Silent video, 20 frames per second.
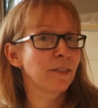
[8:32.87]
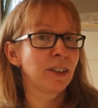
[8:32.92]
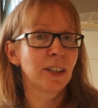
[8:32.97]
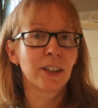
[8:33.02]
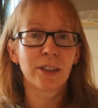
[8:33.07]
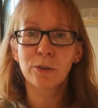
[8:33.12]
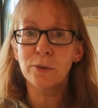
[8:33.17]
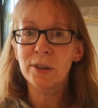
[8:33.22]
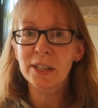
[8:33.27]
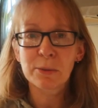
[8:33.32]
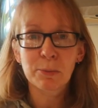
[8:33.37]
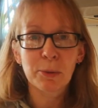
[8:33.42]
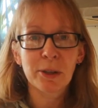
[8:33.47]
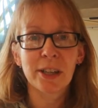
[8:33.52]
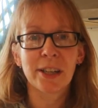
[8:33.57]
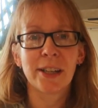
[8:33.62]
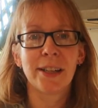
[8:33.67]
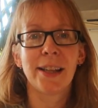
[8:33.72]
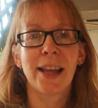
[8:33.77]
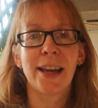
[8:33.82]
And you can always
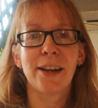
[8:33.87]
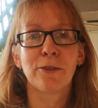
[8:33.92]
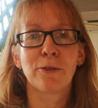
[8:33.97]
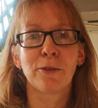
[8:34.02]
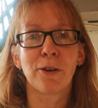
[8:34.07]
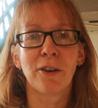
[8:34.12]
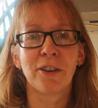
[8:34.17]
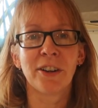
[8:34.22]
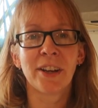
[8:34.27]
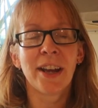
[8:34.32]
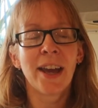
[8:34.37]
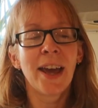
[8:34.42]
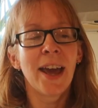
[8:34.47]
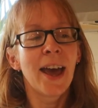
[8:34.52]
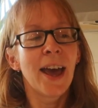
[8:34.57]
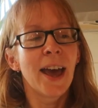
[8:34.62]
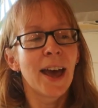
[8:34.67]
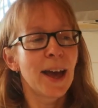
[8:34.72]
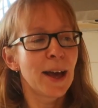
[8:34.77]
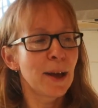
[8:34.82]
put it in later on,
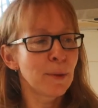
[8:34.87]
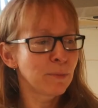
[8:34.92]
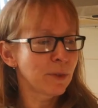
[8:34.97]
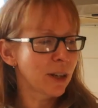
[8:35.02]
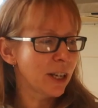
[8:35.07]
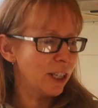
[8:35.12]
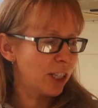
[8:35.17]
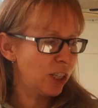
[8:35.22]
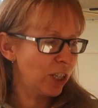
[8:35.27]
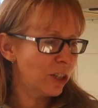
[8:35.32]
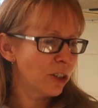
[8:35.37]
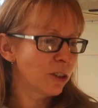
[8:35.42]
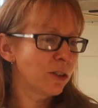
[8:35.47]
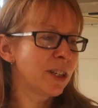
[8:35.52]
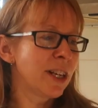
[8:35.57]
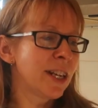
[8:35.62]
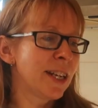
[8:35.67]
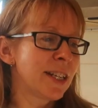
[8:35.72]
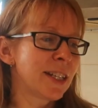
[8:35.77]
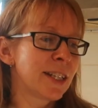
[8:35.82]
because you do
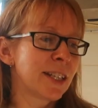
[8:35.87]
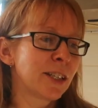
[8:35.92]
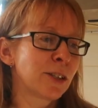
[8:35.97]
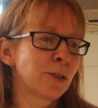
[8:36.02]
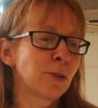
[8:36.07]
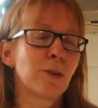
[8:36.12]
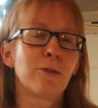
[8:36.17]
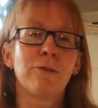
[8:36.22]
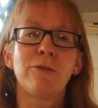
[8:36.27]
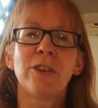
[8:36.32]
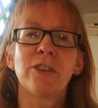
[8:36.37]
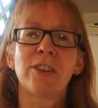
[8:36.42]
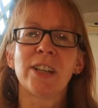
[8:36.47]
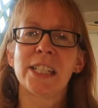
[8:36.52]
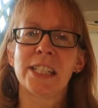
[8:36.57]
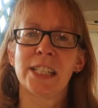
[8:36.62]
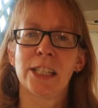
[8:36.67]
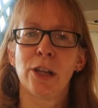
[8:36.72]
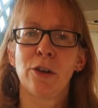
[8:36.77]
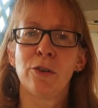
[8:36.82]
need to sort of very
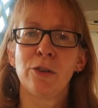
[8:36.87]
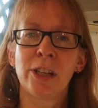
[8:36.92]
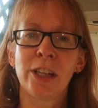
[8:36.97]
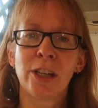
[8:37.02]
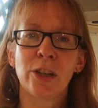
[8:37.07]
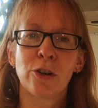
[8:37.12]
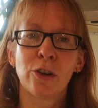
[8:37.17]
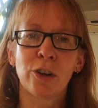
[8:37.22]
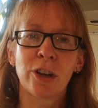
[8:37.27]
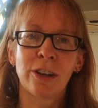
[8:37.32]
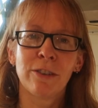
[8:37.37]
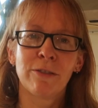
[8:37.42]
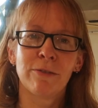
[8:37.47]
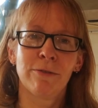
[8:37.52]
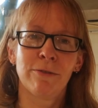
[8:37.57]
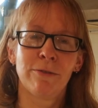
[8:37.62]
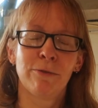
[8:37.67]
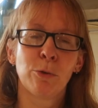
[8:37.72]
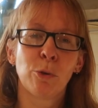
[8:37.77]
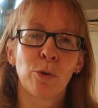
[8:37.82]
slowly cook it
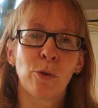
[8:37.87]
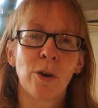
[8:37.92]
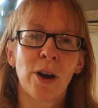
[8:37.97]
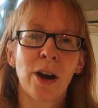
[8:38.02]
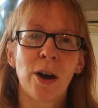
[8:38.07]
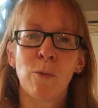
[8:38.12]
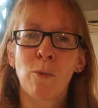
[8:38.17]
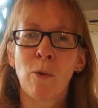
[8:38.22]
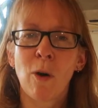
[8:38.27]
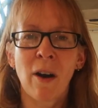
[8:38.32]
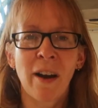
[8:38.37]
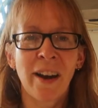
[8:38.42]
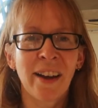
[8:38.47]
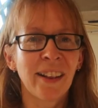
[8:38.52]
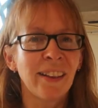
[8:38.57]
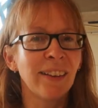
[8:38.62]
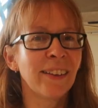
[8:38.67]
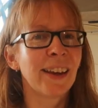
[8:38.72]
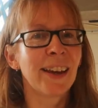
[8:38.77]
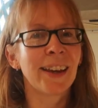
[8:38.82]
for a
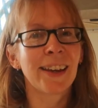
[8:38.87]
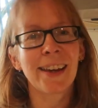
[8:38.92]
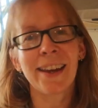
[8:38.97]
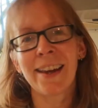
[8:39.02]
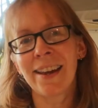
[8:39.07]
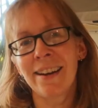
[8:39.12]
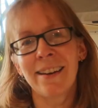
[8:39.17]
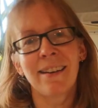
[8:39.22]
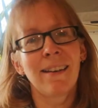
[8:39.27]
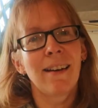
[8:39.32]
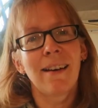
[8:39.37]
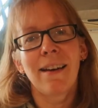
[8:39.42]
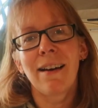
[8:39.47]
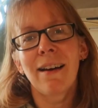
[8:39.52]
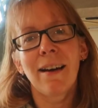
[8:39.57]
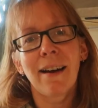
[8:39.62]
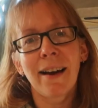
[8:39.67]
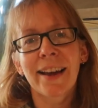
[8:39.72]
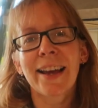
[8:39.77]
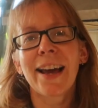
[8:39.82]
while. Again,
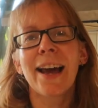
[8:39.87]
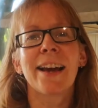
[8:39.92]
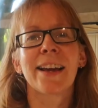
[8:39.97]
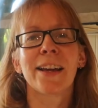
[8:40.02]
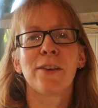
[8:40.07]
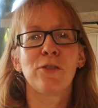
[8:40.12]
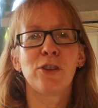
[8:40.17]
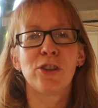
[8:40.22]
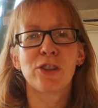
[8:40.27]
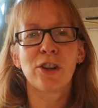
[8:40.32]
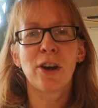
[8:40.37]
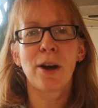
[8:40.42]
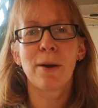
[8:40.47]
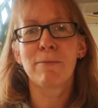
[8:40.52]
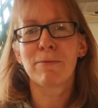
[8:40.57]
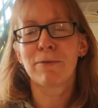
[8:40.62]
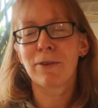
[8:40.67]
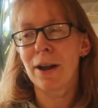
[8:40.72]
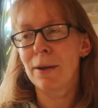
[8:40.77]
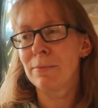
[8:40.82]
I can't give you
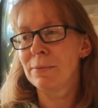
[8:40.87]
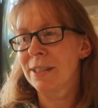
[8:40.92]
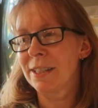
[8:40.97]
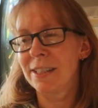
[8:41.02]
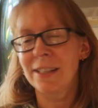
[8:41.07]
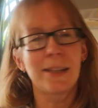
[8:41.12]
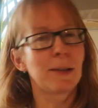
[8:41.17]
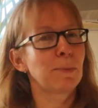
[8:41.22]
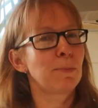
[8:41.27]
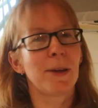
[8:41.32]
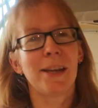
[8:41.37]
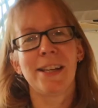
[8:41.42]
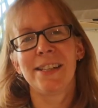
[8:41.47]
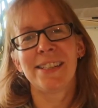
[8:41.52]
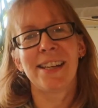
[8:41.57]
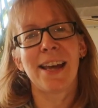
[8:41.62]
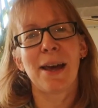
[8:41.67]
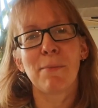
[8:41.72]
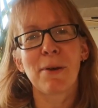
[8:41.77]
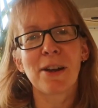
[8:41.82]
time frames because it
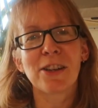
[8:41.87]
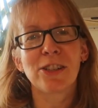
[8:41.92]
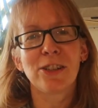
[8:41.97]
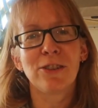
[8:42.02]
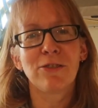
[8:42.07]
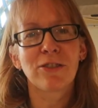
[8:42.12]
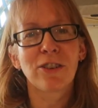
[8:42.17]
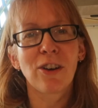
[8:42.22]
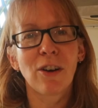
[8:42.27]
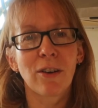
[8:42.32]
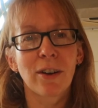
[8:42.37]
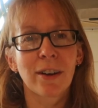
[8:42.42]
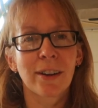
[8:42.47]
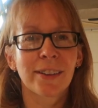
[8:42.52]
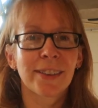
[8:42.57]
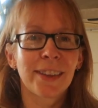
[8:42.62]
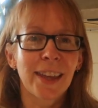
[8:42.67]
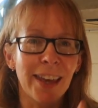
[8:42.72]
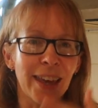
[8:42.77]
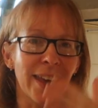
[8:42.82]
depends how much you've got
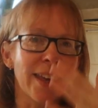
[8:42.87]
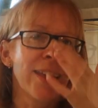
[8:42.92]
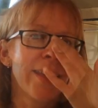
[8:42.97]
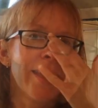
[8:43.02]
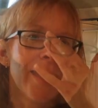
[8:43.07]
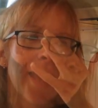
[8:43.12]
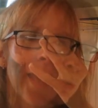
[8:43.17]
there.